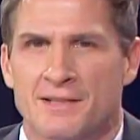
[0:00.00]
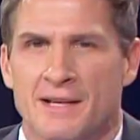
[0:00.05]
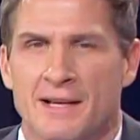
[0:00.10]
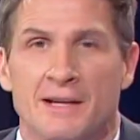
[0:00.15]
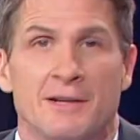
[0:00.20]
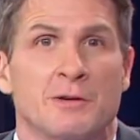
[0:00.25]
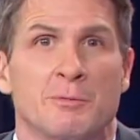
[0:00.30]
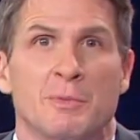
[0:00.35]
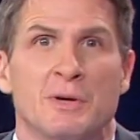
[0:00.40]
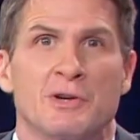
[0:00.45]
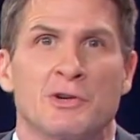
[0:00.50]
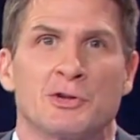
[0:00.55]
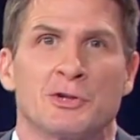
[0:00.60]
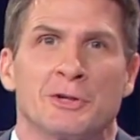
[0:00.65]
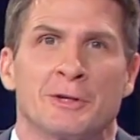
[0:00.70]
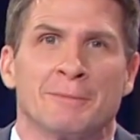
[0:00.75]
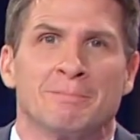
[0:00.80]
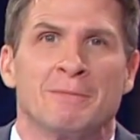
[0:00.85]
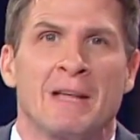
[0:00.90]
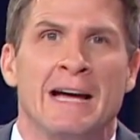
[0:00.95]
day to be
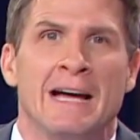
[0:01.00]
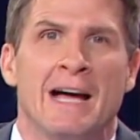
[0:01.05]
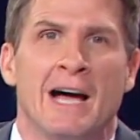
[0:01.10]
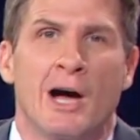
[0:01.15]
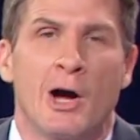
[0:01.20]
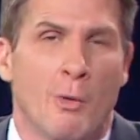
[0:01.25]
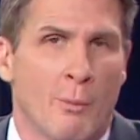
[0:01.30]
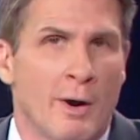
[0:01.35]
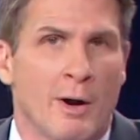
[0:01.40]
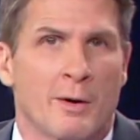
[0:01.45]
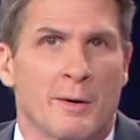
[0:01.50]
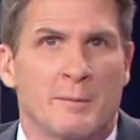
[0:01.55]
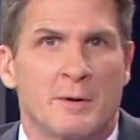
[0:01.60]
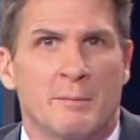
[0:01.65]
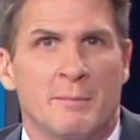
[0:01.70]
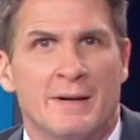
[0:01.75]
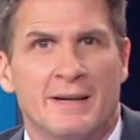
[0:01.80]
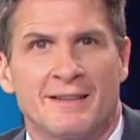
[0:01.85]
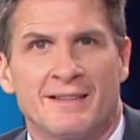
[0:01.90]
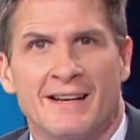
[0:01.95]
sure. Uh, welcome to
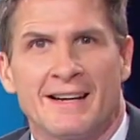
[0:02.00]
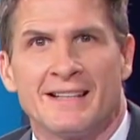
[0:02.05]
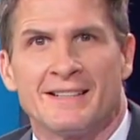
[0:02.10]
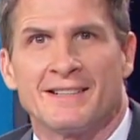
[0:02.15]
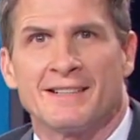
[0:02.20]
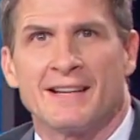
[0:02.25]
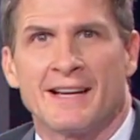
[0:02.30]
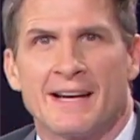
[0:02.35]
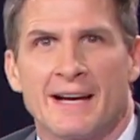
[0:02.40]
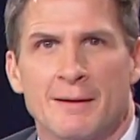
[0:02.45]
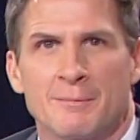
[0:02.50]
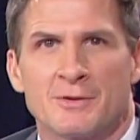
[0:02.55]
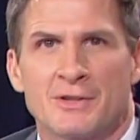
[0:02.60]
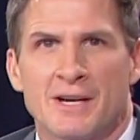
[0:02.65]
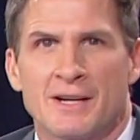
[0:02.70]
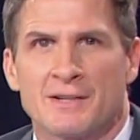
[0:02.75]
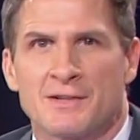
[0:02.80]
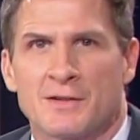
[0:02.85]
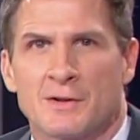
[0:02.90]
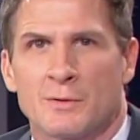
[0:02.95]
Midday today. I'm
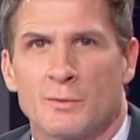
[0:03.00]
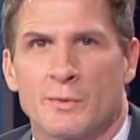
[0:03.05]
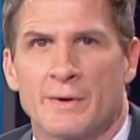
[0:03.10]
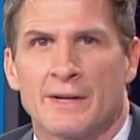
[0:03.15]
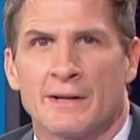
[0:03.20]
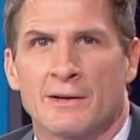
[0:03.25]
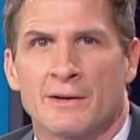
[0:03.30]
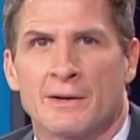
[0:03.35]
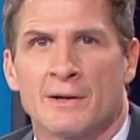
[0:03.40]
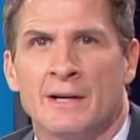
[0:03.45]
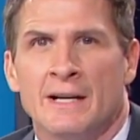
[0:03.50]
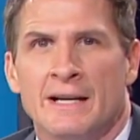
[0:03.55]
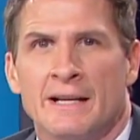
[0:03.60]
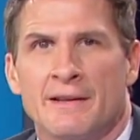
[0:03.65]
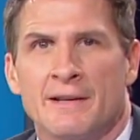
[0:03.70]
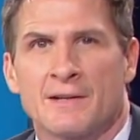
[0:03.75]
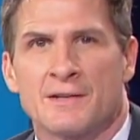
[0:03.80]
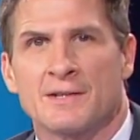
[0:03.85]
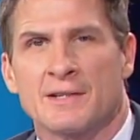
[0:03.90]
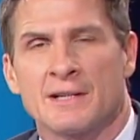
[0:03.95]
Jason Wheeler.
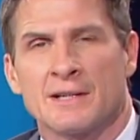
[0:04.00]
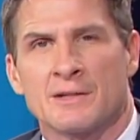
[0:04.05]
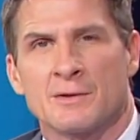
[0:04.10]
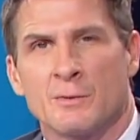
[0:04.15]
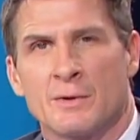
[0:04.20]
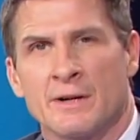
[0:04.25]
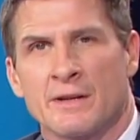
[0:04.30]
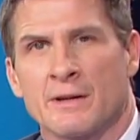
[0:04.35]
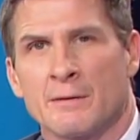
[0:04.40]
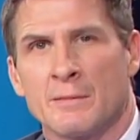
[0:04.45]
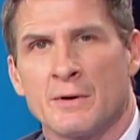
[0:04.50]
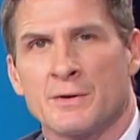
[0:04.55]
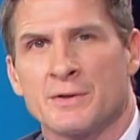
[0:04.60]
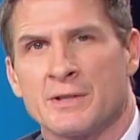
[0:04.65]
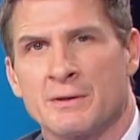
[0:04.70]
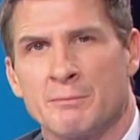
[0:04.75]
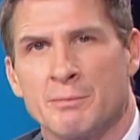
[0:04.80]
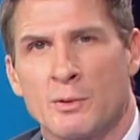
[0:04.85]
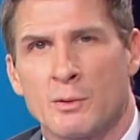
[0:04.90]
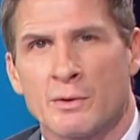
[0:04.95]
This is one of the
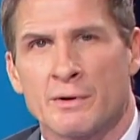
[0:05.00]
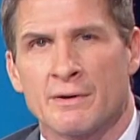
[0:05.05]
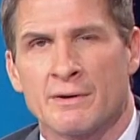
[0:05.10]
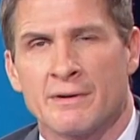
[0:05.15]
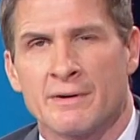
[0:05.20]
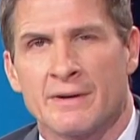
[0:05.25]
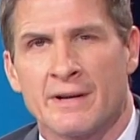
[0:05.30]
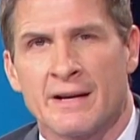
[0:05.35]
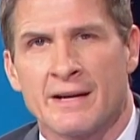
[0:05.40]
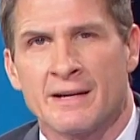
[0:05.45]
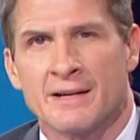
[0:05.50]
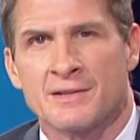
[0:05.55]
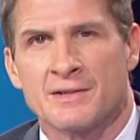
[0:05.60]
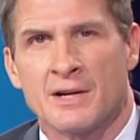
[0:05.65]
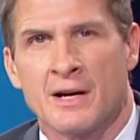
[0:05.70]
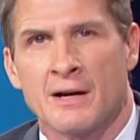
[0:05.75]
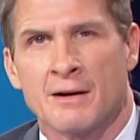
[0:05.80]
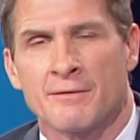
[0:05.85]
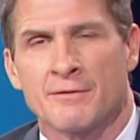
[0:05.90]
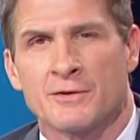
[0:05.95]
most important days
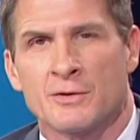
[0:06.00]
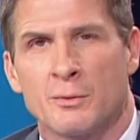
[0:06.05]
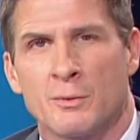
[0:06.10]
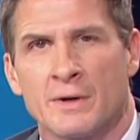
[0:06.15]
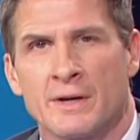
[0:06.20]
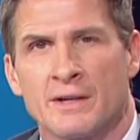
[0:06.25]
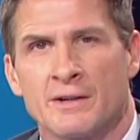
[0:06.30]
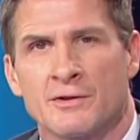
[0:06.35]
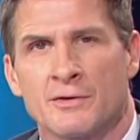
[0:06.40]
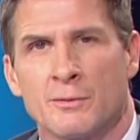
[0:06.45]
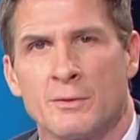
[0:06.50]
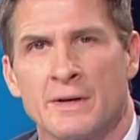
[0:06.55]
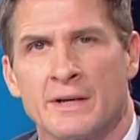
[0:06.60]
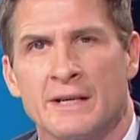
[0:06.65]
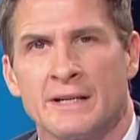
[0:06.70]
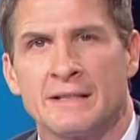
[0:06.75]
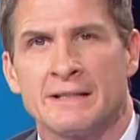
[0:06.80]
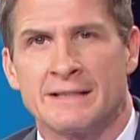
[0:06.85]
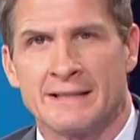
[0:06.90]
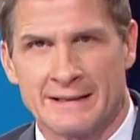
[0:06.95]
of
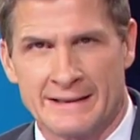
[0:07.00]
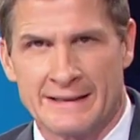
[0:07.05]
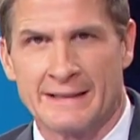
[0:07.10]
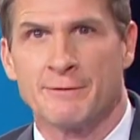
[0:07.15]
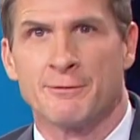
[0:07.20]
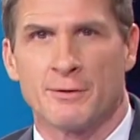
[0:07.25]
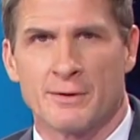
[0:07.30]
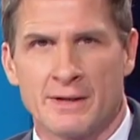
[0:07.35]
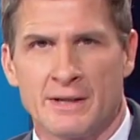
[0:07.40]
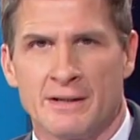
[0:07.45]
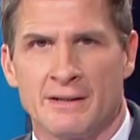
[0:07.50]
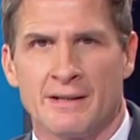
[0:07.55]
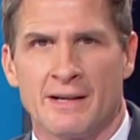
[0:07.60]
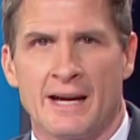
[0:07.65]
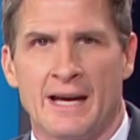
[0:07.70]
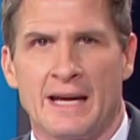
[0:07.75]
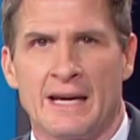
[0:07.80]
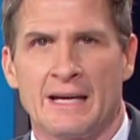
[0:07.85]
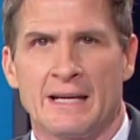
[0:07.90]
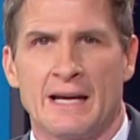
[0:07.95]
2020, Delivery
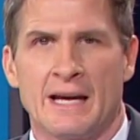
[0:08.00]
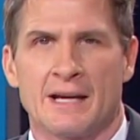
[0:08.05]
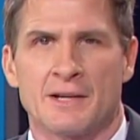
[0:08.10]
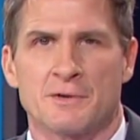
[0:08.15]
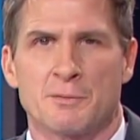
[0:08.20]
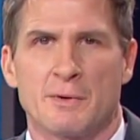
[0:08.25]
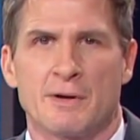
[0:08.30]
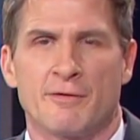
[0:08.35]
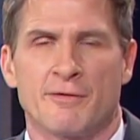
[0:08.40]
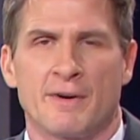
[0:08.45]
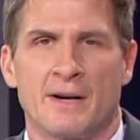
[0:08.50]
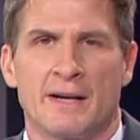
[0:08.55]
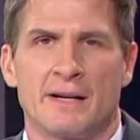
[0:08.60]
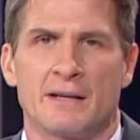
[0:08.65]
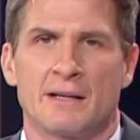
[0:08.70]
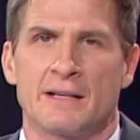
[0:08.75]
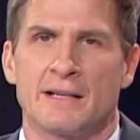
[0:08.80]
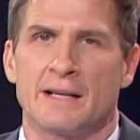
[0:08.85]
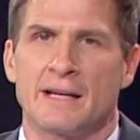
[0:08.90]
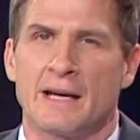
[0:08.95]
Day, as we
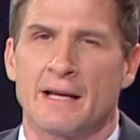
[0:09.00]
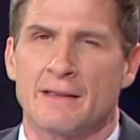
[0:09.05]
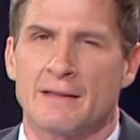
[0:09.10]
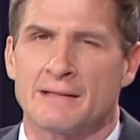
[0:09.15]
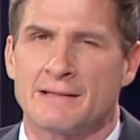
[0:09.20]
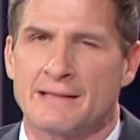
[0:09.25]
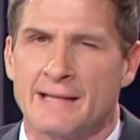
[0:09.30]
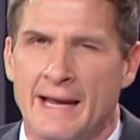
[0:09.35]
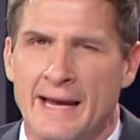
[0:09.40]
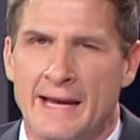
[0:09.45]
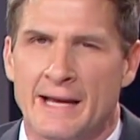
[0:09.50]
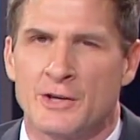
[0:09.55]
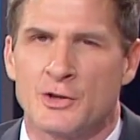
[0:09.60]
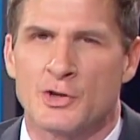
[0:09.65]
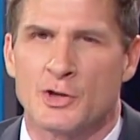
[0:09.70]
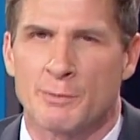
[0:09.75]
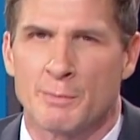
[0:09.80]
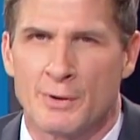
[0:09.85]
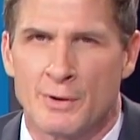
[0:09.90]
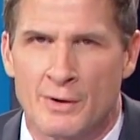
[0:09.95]
finally get
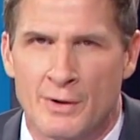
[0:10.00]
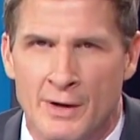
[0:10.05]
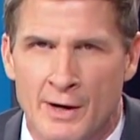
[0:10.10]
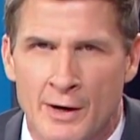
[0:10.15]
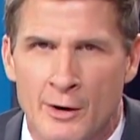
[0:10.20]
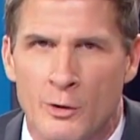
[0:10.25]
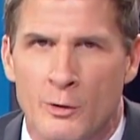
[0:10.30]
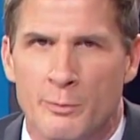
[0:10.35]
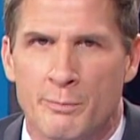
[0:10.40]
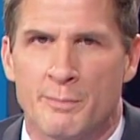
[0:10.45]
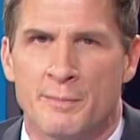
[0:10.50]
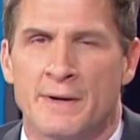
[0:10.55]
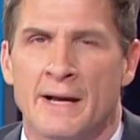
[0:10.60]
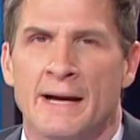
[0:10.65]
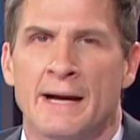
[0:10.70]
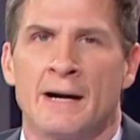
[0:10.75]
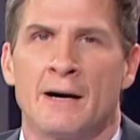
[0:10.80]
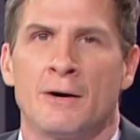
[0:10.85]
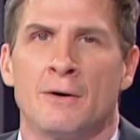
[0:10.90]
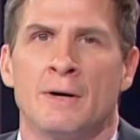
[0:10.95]
tangible hope
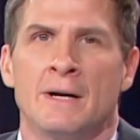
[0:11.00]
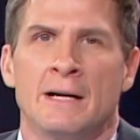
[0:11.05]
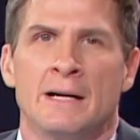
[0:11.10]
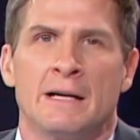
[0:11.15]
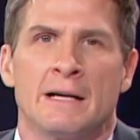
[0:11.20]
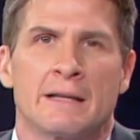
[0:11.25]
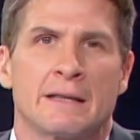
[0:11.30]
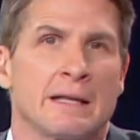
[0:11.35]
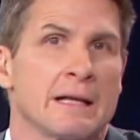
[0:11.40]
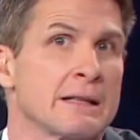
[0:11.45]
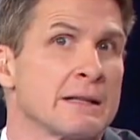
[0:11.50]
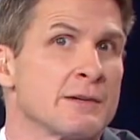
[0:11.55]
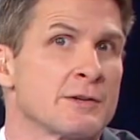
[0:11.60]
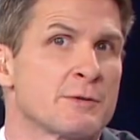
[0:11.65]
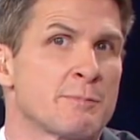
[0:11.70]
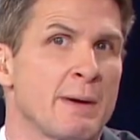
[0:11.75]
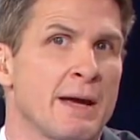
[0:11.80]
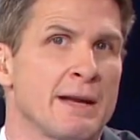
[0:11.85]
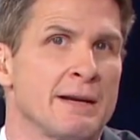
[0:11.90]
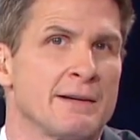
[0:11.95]
now that
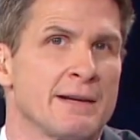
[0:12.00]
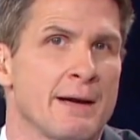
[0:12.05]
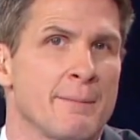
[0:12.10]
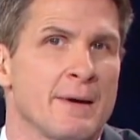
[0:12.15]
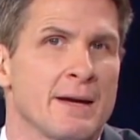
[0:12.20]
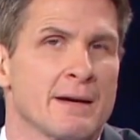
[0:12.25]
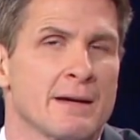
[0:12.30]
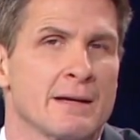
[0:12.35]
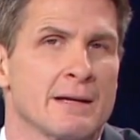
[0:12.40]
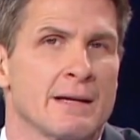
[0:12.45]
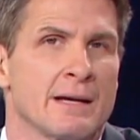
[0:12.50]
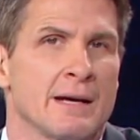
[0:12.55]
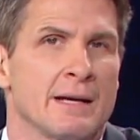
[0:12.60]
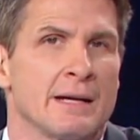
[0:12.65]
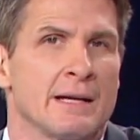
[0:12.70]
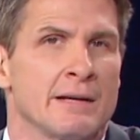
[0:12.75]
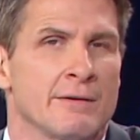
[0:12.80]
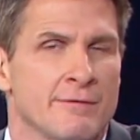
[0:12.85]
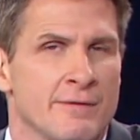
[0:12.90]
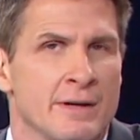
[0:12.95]
this pandemic
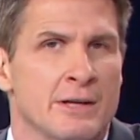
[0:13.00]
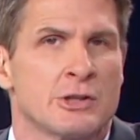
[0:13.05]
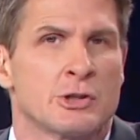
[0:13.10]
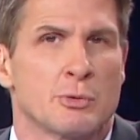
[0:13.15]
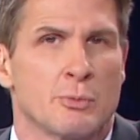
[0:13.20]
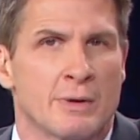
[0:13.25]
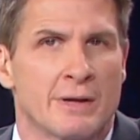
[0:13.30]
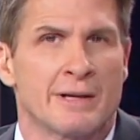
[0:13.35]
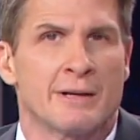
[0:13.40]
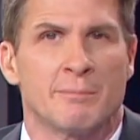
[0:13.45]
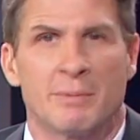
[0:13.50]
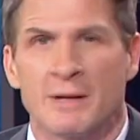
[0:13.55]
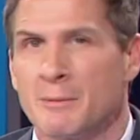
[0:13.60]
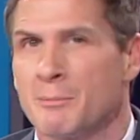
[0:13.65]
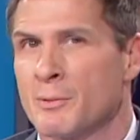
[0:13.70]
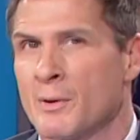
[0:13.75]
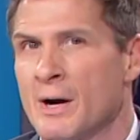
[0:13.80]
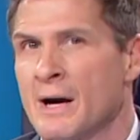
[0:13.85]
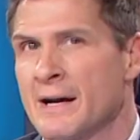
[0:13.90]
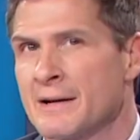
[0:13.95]
can eventually be
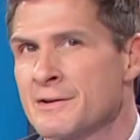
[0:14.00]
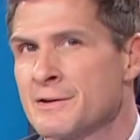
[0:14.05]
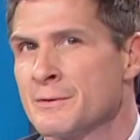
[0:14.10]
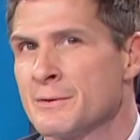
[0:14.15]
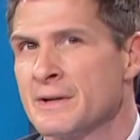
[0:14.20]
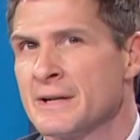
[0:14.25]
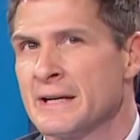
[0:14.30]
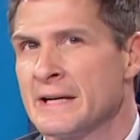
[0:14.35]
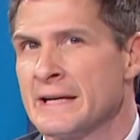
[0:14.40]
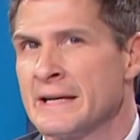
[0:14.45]
brought to an